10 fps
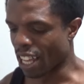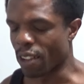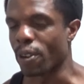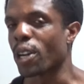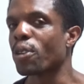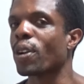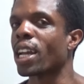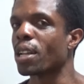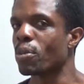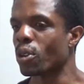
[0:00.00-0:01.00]
a very
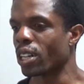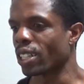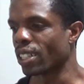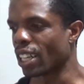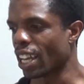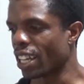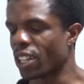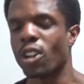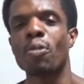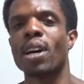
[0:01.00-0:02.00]
rainy morning
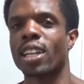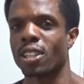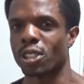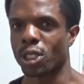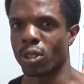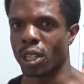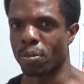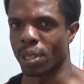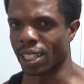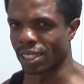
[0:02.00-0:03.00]
and nobody else showed
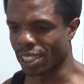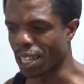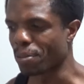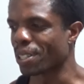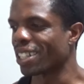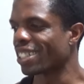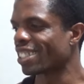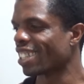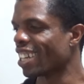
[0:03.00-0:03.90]
up except us